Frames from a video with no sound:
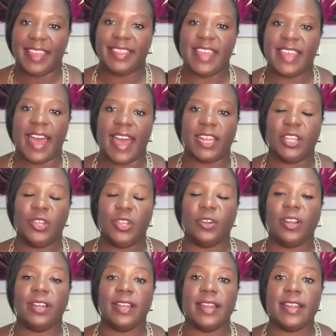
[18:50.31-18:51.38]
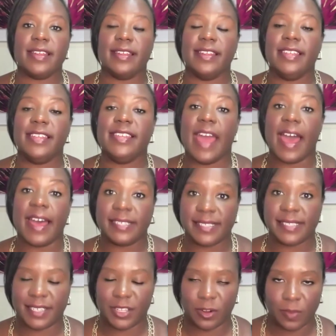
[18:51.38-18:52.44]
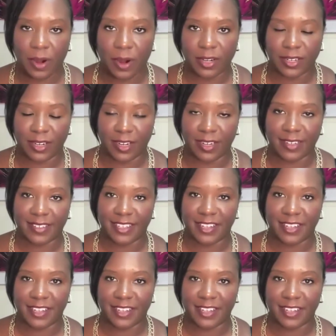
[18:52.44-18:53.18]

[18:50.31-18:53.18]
that you're going to yes your partner.